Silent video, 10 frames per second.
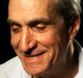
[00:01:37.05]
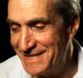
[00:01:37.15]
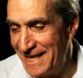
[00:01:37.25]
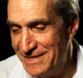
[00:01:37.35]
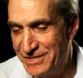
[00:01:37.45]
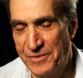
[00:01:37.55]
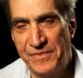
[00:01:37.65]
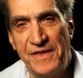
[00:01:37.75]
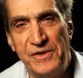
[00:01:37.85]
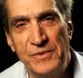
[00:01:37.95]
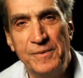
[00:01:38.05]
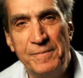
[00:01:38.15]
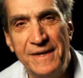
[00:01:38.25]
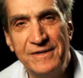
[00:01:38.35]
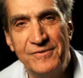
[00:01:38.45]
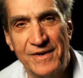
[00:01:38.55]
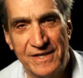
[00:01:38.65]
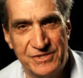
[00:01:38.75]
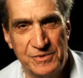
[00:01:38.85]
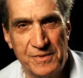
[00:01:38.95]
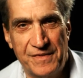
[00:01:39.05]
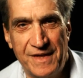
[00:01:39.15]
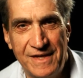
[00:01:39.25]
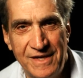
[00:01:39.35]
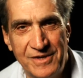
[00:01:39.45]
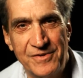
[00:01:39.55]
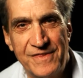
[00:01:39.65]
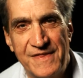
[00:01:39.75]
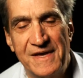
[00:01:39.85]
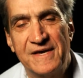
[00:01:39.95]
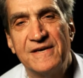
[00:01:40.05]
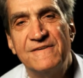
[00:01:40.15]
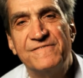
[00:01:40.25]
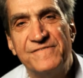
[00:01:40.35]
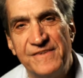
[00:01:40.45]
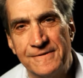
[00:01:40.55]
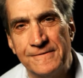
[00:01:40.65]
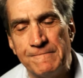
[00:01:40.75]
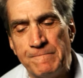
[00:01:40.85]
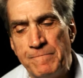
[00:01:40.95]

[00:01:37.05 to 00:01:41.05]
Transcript: changing what they do a bit in relation to what they hear, think, feel.